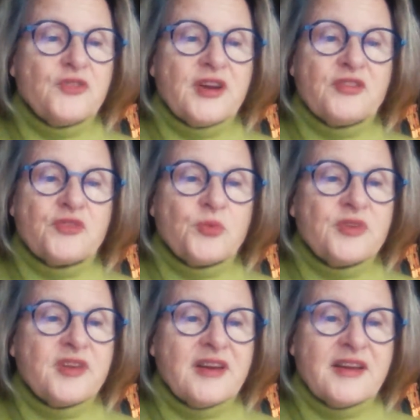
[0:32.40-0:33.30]
drinkers
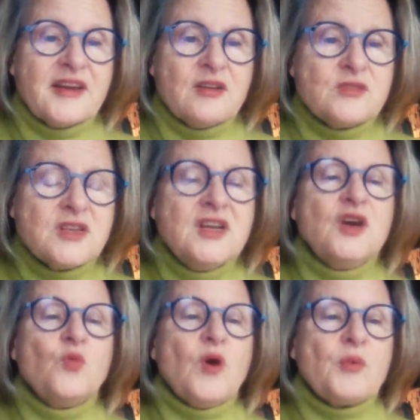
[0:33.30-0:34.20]
were dying out.
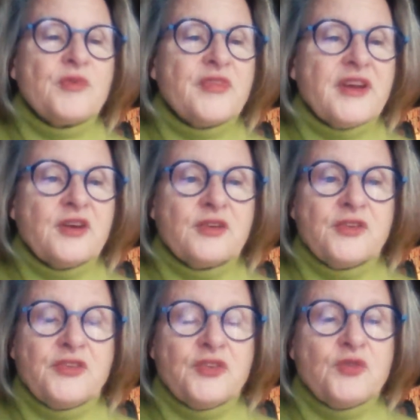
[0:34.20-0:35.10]
What were they going
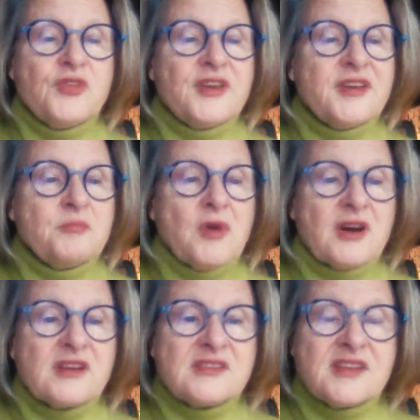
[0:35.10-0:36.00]
to do? They did
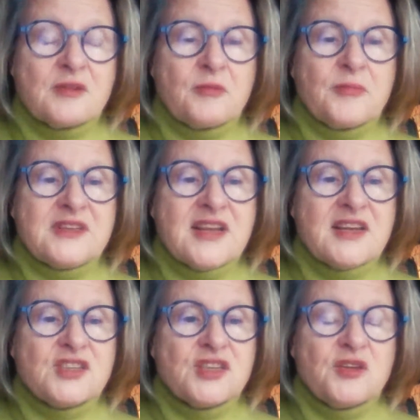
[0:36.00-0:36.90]
market
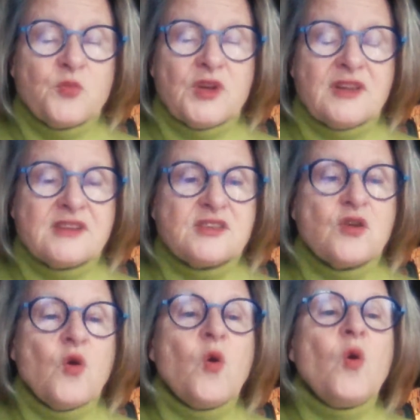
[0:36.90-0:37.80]
segmentation and realized
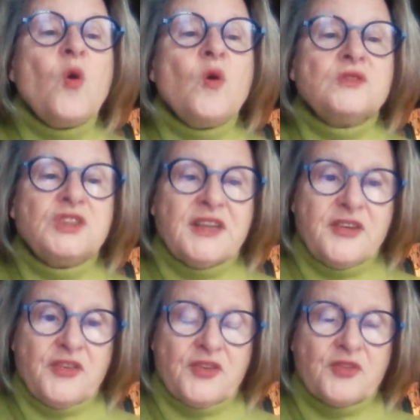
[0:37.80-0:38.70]
a whole
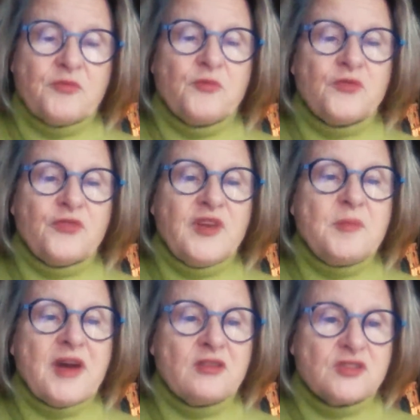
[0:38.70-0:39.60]
gender,
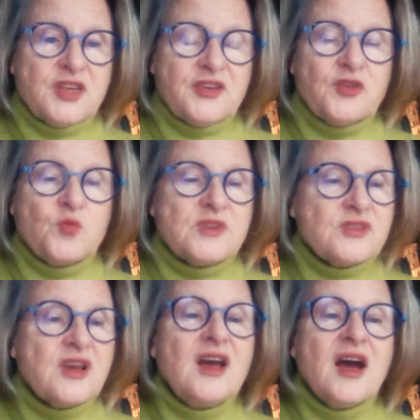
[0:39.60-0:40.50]
female gender,
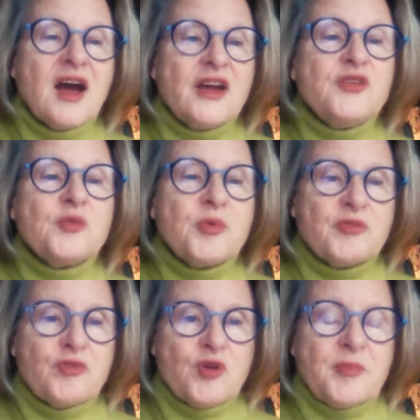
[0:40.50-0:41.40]
was
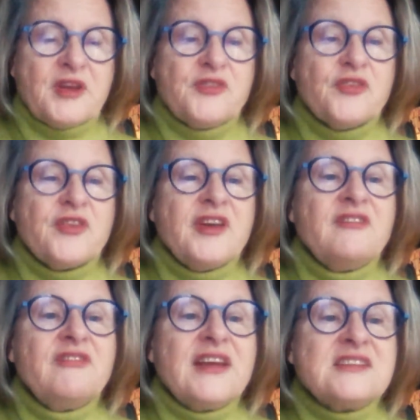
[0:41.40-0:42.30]
underperforming. So they
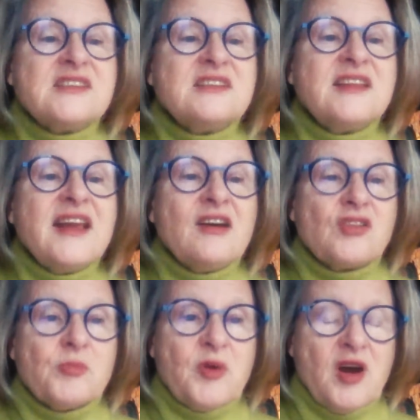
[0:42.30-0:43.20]
invented the
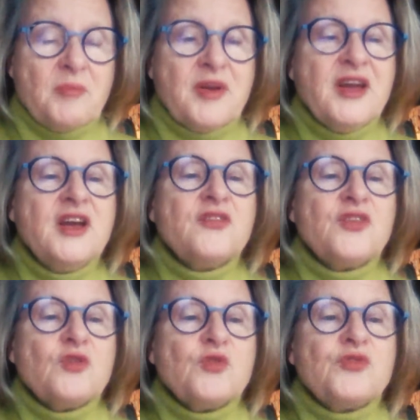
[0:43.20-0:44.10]
alcopop,
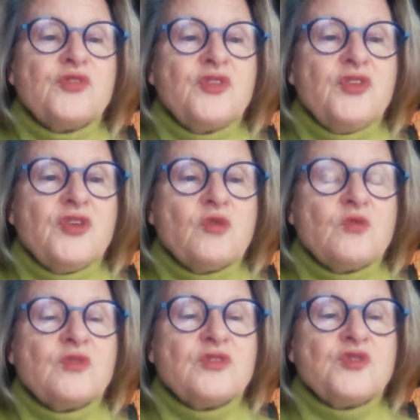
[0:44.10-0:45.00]
those,
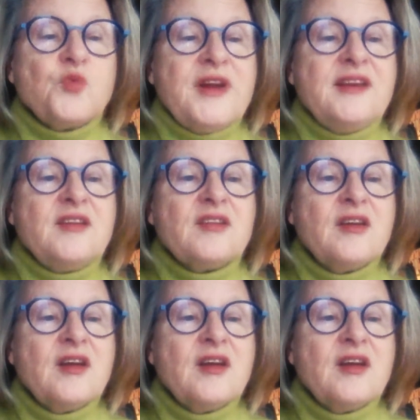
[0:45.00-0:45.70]
sweet